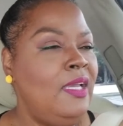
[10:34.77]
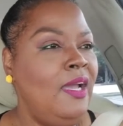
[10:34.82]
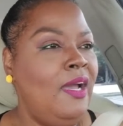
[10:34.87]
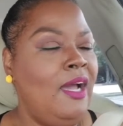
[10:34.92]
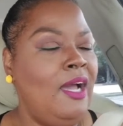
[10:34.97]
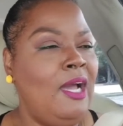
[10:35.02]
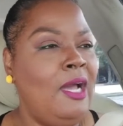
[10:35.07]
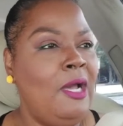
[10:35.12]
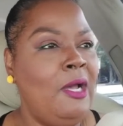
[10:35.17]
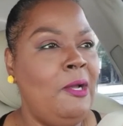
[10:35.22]

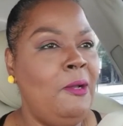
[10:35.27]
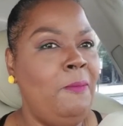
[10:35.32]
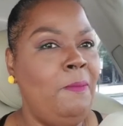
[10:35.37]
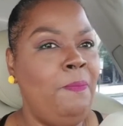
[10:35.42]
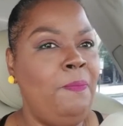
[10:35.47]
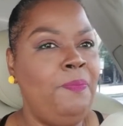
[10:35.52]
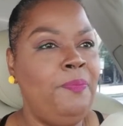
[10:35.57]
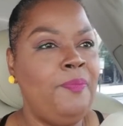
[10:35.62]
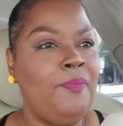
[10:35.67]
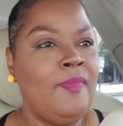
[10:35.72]

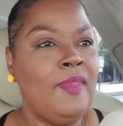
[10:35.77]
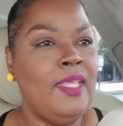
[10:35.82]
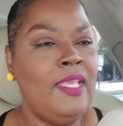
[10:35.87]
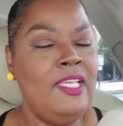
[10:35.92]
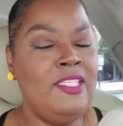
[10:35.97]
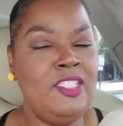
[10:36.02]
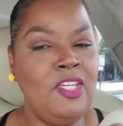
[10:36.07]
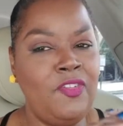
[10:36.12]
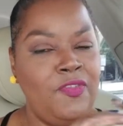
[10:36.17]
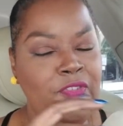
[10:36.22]
And
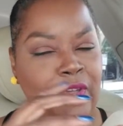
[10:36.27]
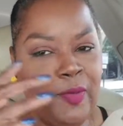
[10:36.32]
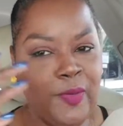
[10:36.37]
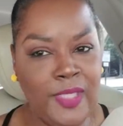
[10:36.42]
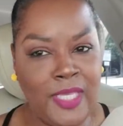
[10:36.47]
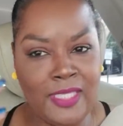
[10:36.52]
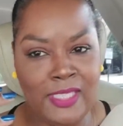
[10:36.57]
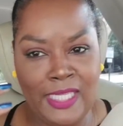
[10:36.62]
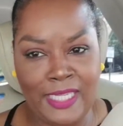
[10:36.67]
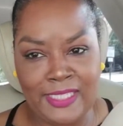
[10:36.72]
so a few
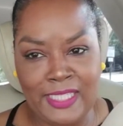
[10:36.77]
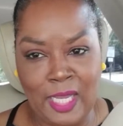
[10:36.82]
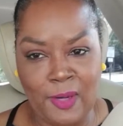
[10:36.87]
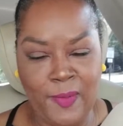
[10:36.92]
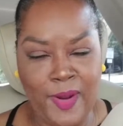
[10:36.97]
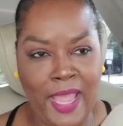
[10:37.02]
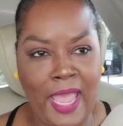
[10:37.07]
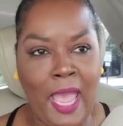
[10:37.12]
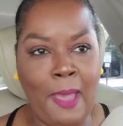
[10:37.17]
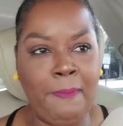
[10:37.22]
things like that
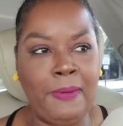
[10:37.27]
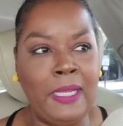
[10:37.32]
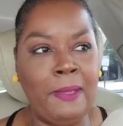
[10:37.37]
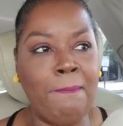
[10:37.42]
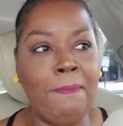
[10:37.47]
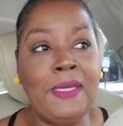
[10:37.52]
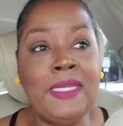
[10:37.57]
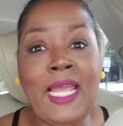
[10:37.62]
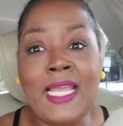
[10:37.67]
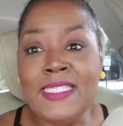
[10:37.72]
were happening,
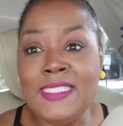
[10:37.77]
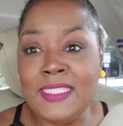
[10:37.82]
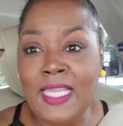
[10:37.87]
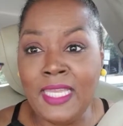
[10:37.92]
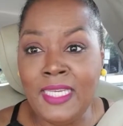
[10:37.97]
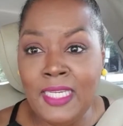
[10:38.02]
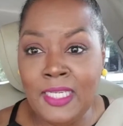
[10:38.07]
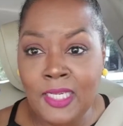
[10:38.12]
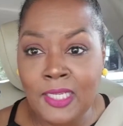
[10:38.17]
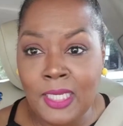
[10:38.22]
but I
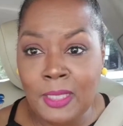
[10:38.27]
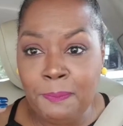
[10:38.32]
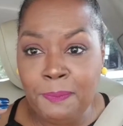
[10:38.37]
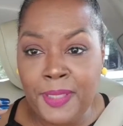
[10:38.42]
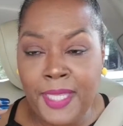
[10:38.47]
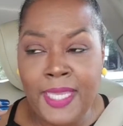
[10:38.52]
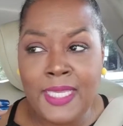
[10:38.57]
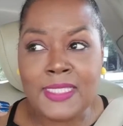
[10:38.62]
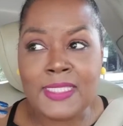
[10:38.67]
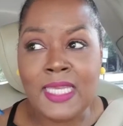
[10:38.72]
stayed in a good
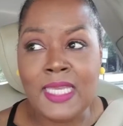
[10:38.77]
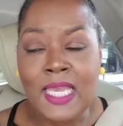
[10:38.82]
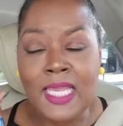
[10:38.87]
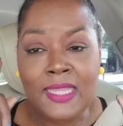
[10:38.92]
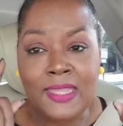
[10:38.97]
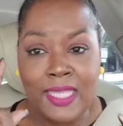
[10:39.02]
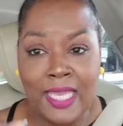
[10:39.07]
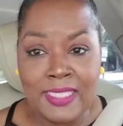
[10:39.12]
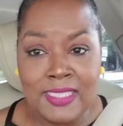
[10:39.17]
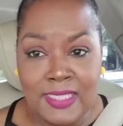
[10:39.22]
place.
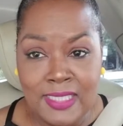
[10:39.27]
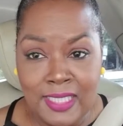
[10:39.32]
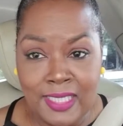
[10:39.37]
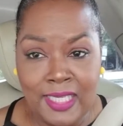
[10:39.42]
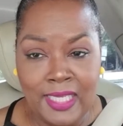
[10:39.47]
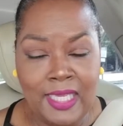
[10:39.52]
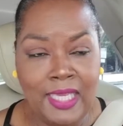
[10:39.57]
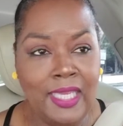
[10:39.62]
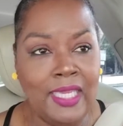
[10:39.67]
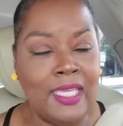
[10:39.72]
That's the
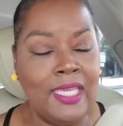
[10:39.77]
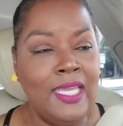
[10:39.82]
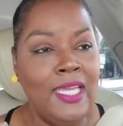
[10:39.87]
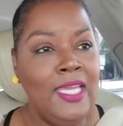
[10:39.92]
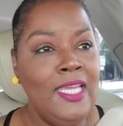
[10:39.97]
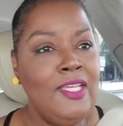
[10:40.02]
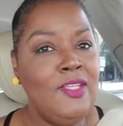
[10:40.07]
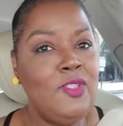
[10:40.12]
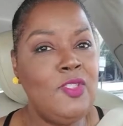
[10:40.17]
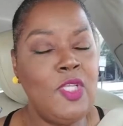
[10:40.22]
key.
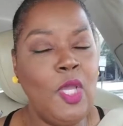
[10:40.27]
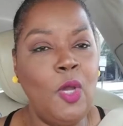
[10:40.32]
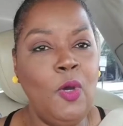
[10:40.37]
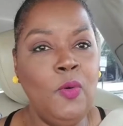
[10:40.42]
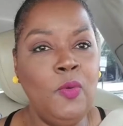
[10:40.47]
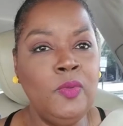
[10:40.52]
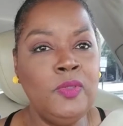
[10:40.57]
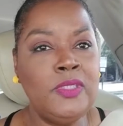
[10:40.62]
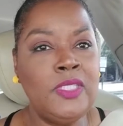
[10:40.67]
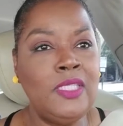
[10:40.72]

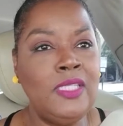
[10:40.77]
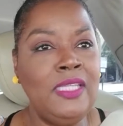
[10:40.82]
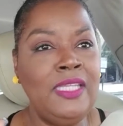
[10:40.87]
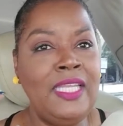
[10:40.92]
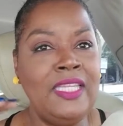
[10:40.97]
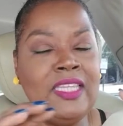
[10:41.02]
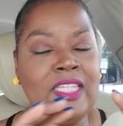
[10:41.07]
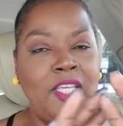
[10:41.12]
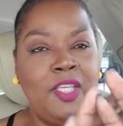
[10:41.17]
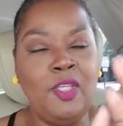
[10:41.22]
Don't
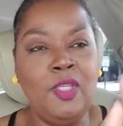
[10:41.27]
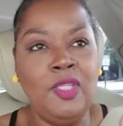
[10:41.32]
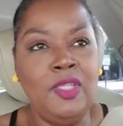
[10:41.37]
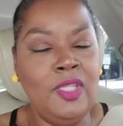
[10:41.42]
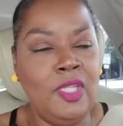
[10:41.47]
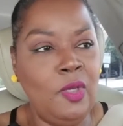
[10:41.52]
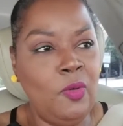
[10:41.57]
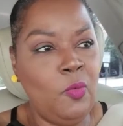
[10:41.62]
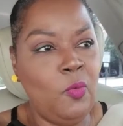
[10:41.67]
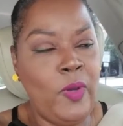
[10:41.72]
let the
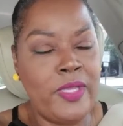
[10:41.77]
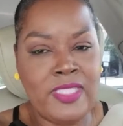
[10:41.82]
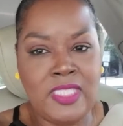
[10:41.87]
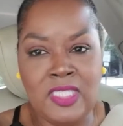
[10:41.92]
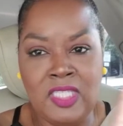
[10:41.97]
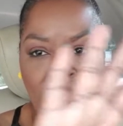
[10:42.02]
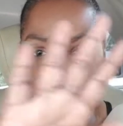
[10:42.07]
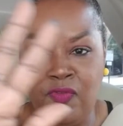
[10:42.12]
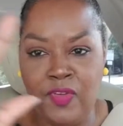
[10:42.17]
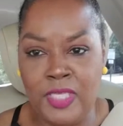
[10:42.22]
what's
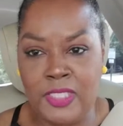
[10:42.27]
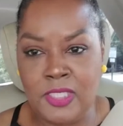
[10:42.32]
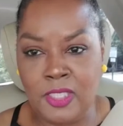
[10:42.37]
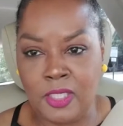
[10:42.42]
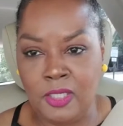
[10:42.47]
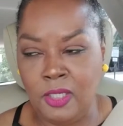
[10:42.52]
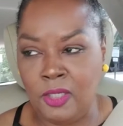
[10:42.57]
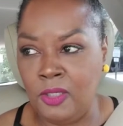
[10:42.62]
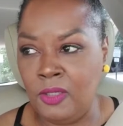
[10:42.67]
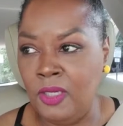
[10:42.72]
in the
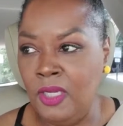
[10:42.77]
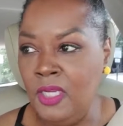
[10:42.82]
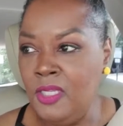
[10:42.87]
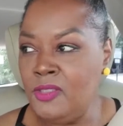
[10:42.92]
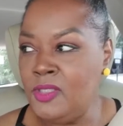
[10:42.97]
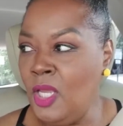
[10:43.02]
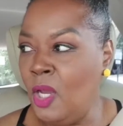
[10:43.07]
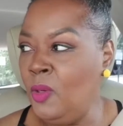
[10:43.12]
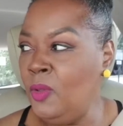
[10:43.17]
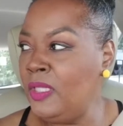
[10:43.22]
physical,
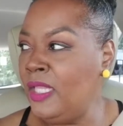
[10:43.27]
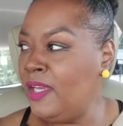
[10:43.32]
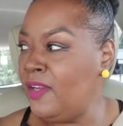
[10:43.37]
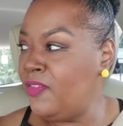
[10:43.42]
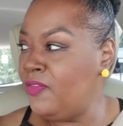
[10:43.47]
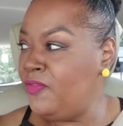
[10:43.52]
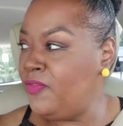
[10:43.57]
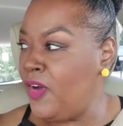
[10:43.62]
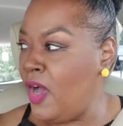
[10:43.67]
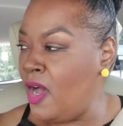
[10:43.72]
don't let
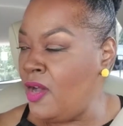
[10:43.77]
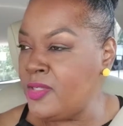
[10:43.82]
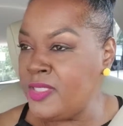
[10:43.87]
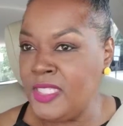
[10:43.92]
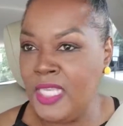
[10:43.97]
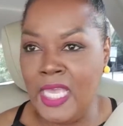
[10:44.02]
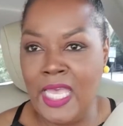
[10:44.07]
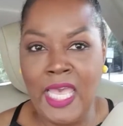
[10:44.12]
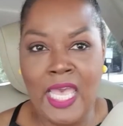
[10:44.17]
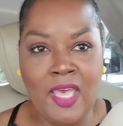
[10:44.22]

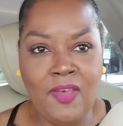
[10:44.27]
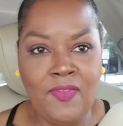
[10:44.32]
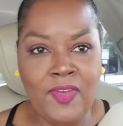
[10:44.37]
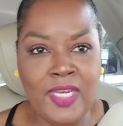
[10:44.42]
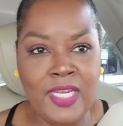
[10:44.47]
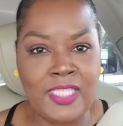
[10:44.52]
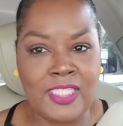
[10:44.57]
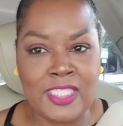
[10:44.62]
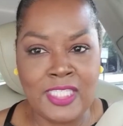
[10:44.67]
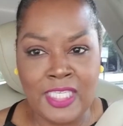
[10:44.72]
false
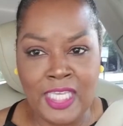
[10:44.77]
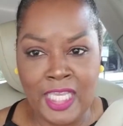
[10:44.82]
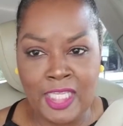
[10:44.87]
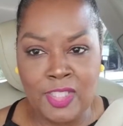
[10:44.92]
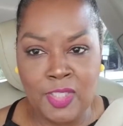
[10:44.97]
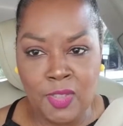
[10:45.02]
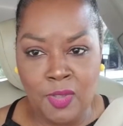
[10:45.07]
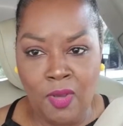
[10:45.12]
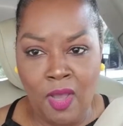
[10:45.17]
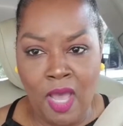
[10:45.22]
evidence
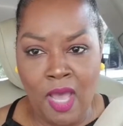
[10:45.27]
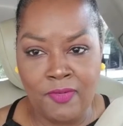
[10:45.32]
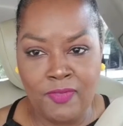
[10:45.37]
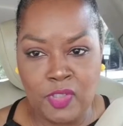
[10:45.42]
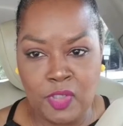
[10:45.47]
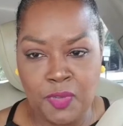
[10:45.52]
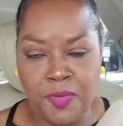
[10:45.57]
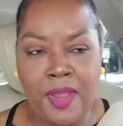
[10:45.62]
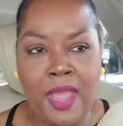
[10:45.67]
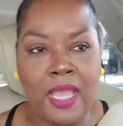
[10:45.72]
get you off
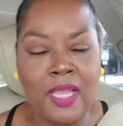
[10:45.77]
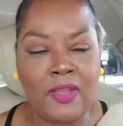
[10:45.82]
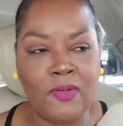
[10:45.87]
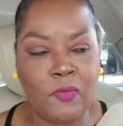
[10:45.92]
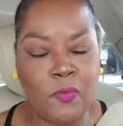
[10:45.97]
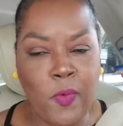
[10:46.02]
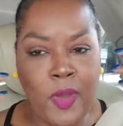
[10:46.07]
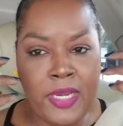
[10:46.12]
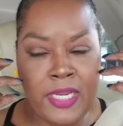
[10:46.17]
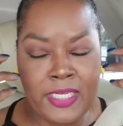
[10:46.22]
track
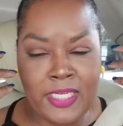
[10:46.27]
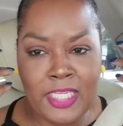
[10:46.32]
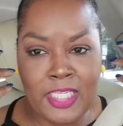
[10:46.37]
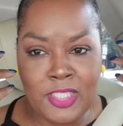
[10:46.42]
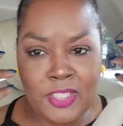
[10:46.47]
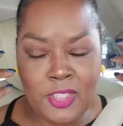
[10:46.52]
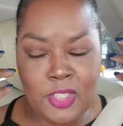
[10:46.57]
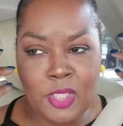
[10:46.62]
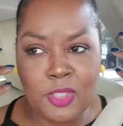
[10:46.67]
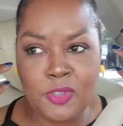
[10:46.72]
of what it
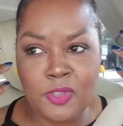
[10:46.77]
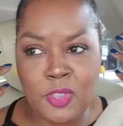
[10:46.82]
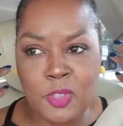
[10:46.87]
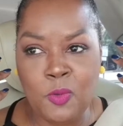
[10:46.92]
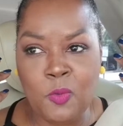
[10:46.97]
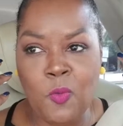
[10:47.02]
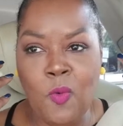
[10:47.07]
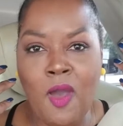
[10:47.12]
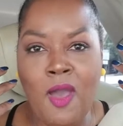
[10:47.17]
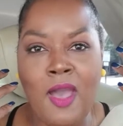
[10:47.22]
is that you
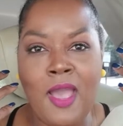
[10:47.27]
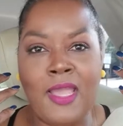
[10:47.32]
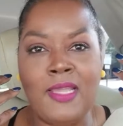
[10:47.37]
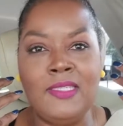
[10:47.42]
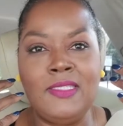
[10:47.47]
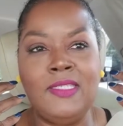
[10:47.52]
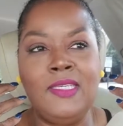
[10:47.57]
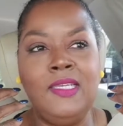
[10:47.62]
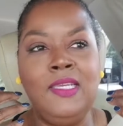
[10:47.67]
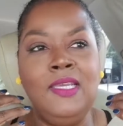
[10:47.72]
want.